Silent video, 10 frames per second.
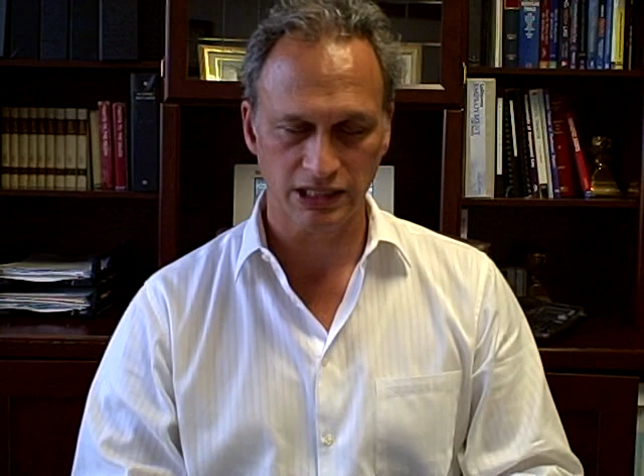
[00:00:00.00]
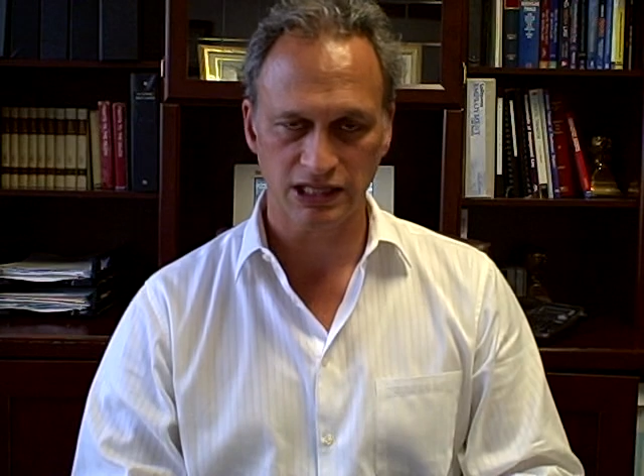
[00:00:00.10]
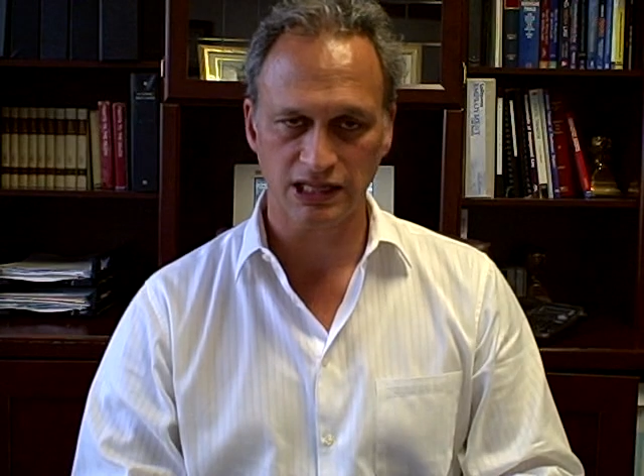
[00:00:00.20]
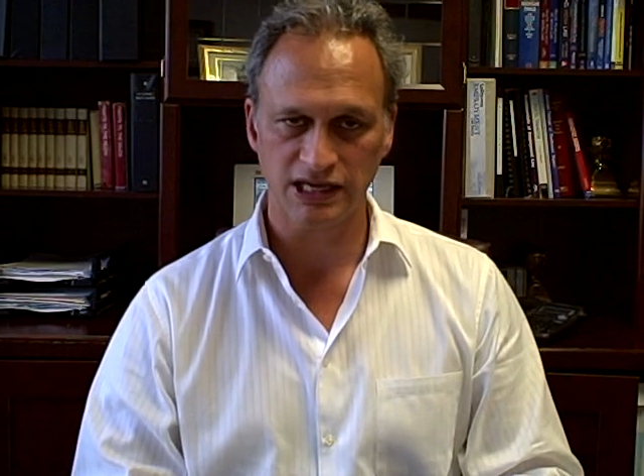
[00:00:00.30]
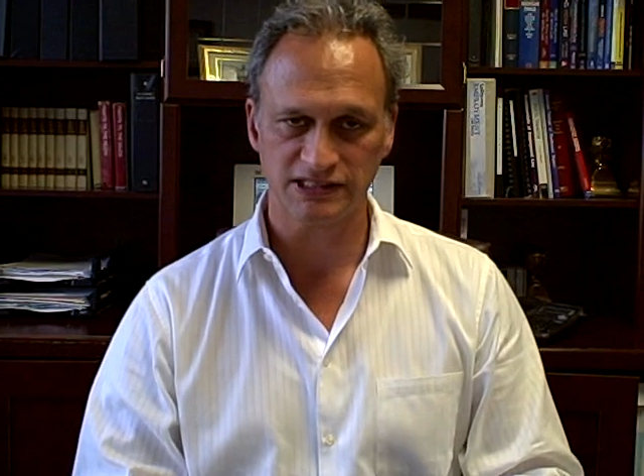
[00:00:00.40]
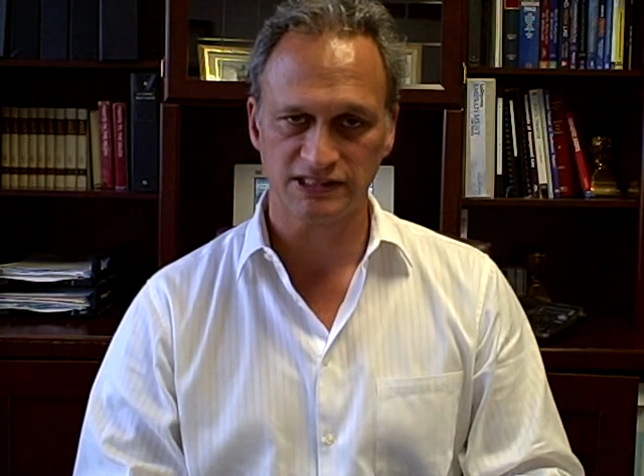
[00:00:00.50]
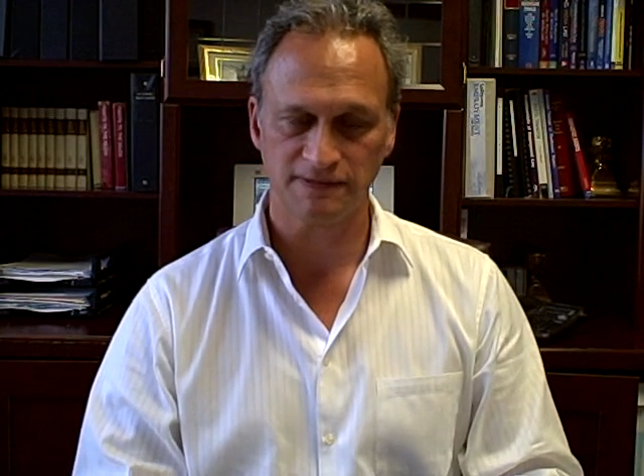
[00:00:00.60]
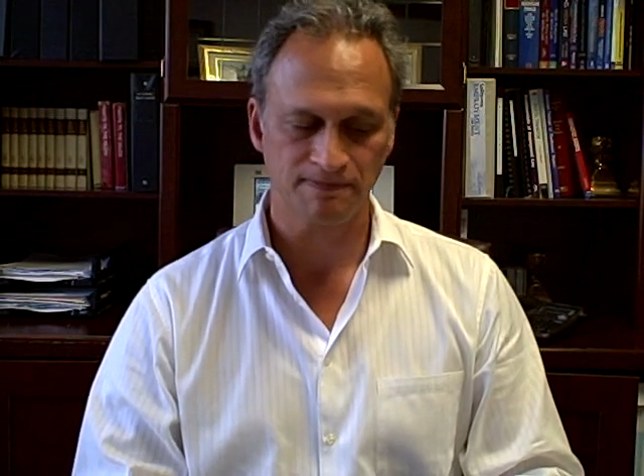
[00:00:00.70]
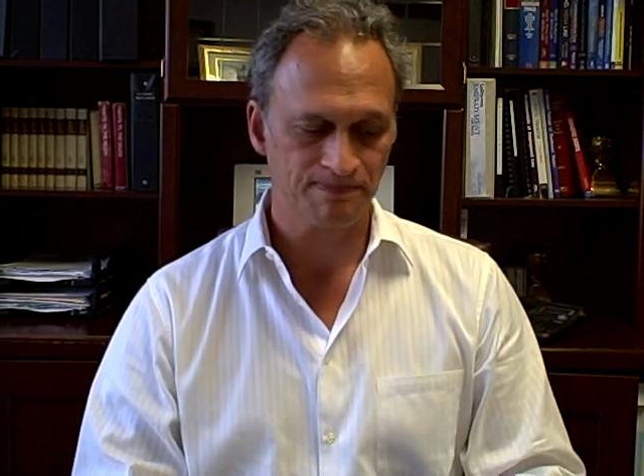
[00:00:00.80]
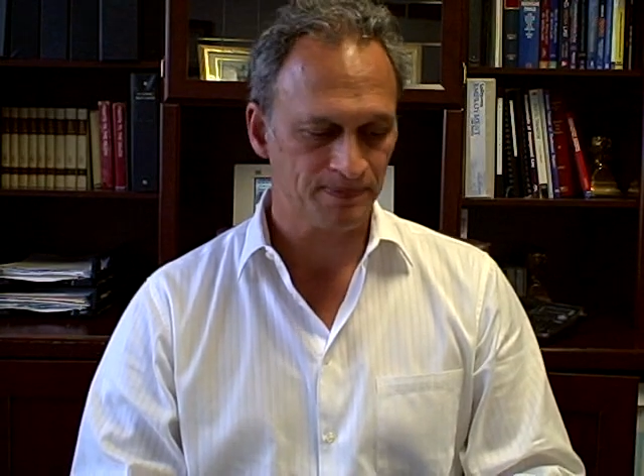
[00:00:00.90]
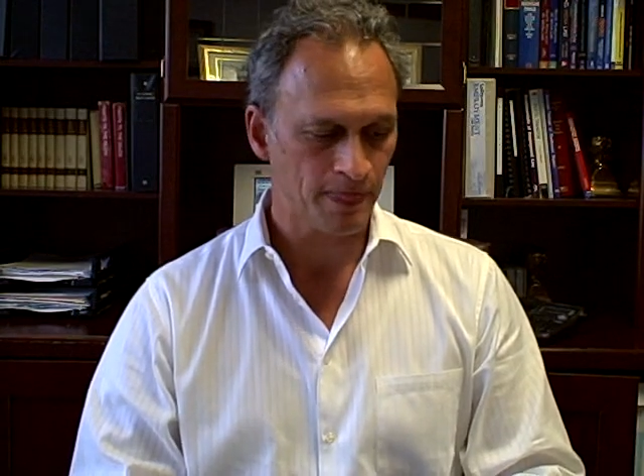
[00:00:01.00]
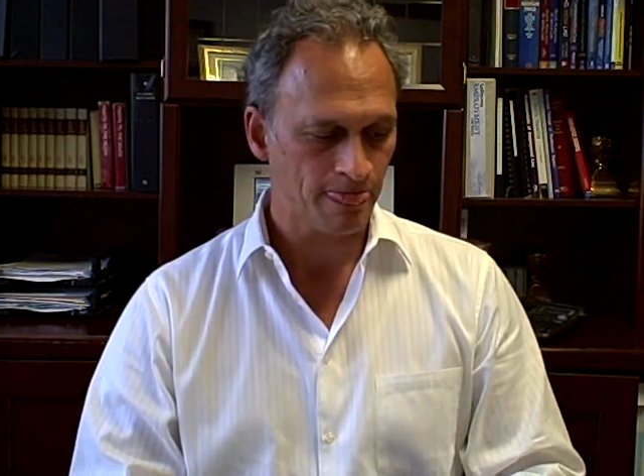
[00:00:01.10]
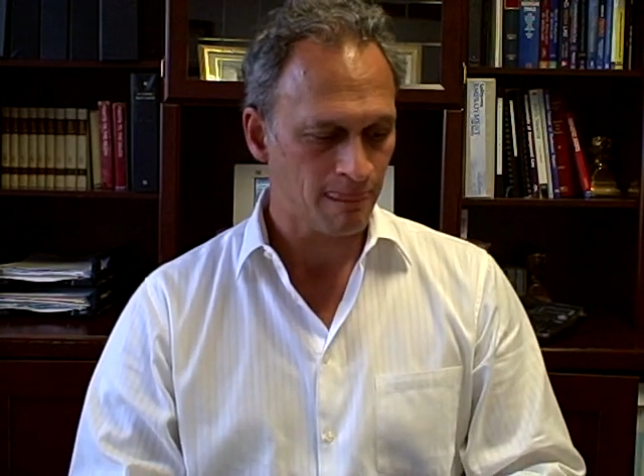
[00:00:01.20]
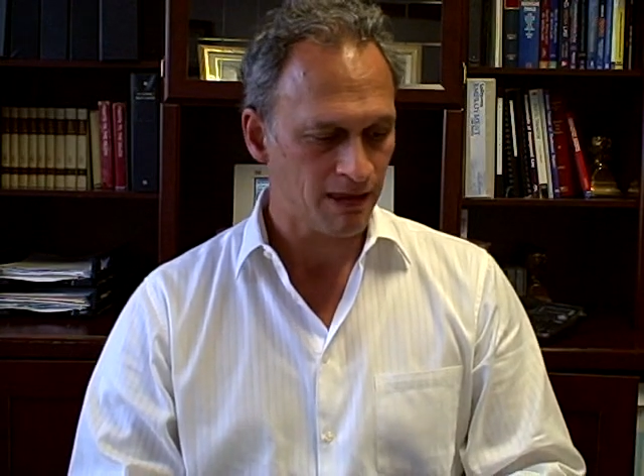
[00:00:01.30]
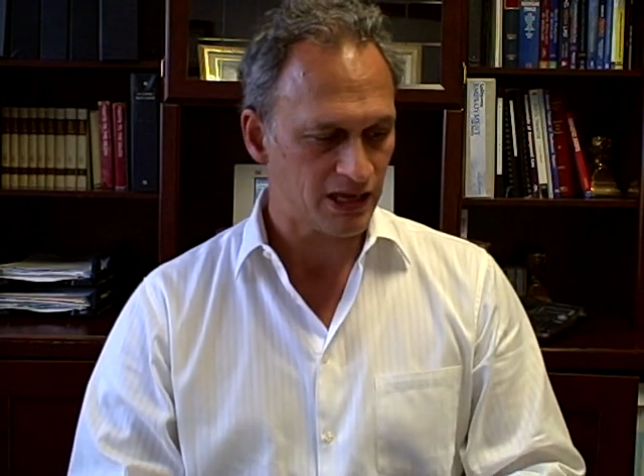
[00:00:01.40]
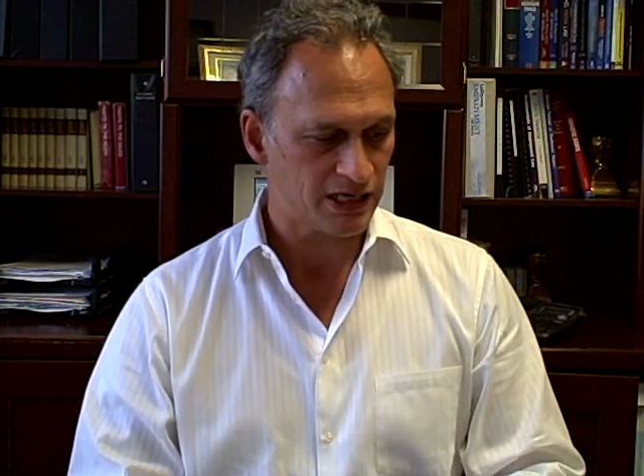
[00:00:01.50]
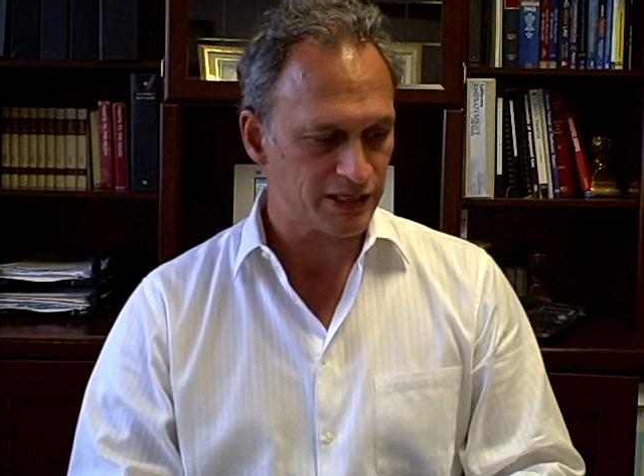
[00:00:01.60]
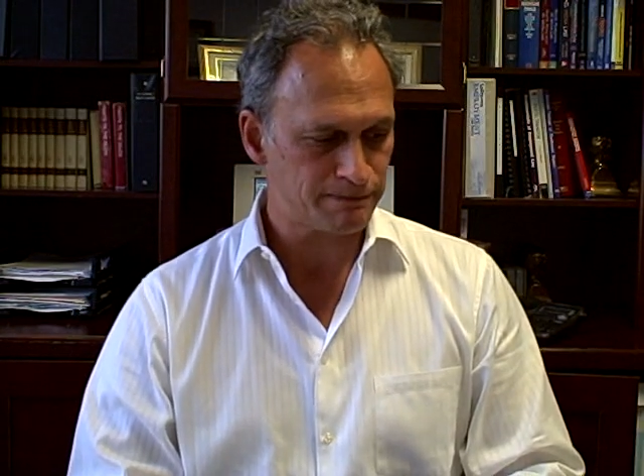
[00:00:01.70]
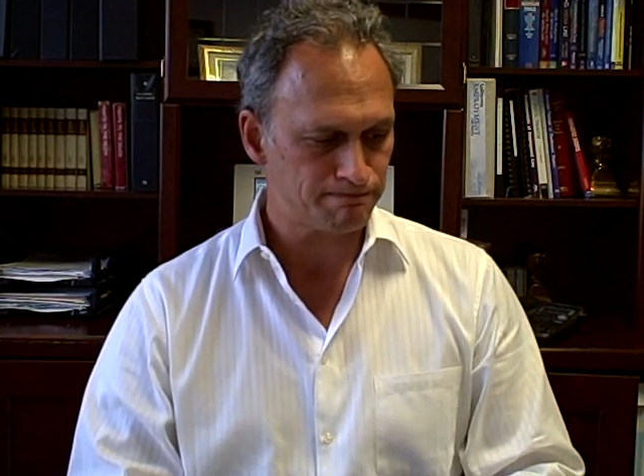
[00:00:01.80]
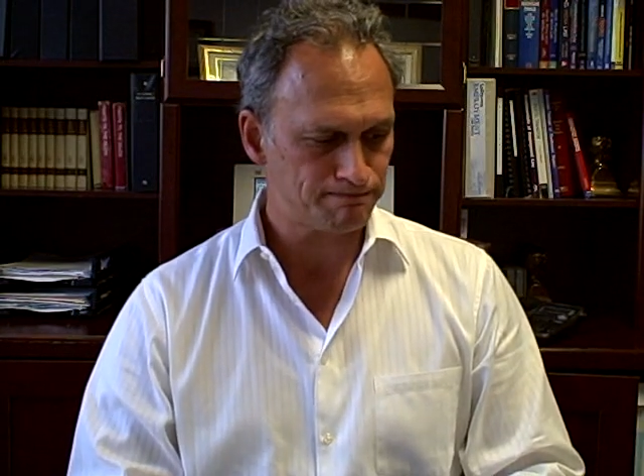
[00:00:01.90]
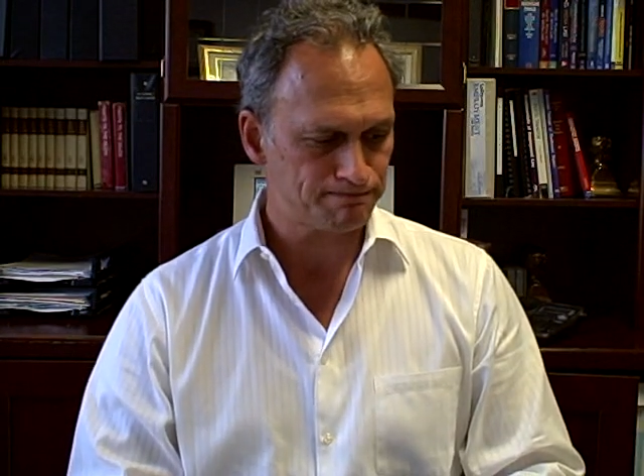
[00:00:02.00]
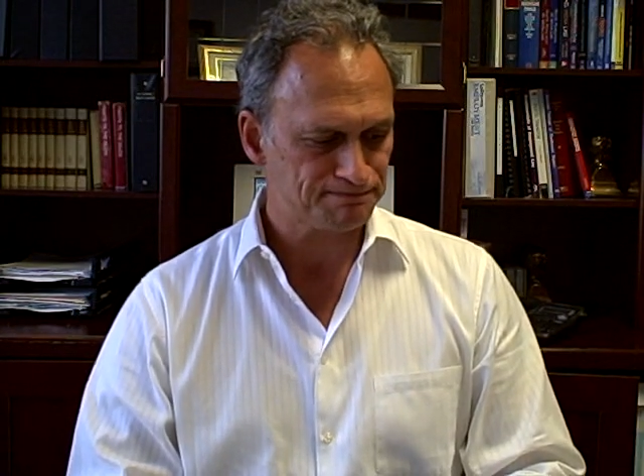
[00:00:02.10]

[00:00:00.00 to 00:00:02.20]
legalized it. And